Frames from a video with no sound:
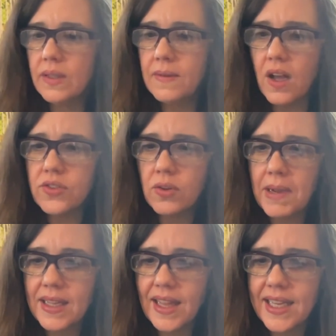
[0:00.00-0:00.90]
also
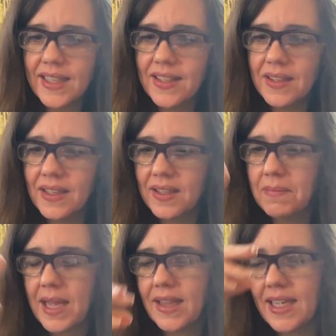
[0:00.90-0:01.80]
my
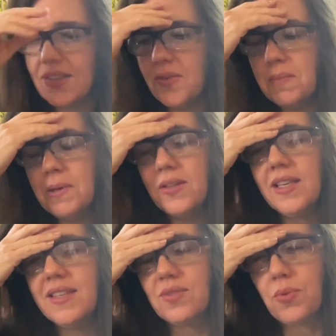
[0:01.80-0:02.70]

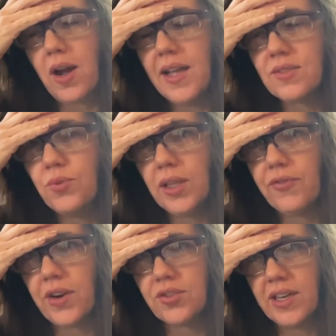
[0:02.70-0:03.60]
Notability is it's really
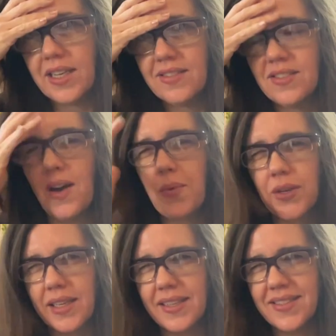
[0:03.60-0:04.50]
frustrating because it's not
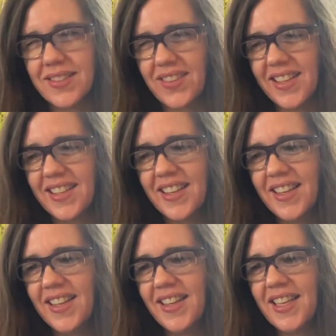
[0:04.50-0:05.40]
working, because it's
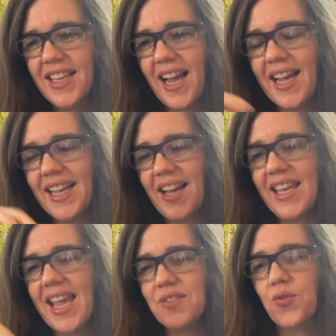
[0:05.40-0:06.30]
I
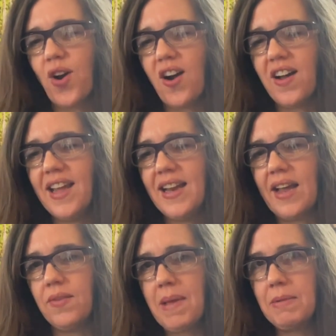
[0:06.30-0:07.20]
can't draw, and I
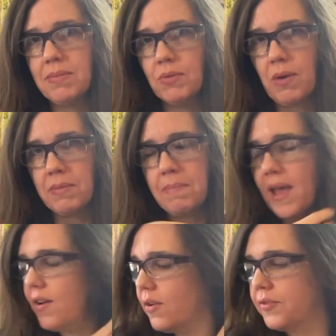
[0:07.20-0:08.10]
don't, maybe something wrong with my
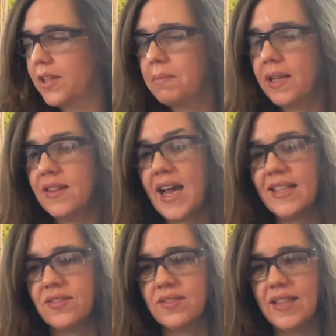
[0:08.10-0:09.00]
pen, hopefully, but
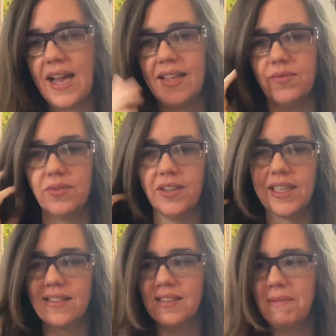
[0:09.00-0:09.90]
that really
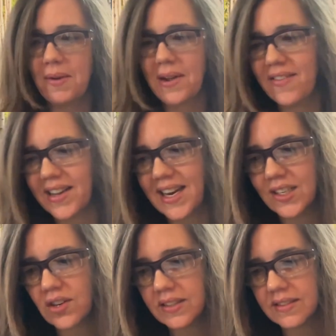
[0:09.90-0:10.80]
gets in my way if I can't
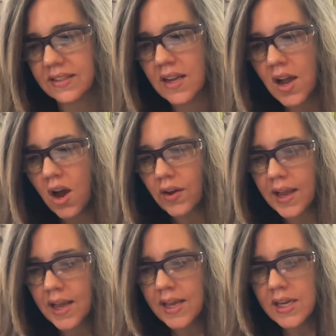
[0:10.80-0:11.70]
draw these things. Okay,
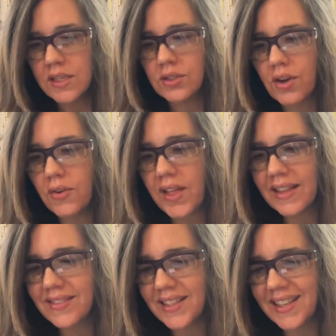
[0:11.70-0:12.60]
so
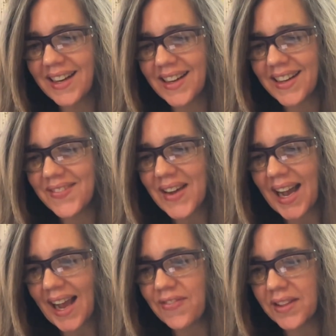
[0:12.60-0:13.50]
that's it. I feel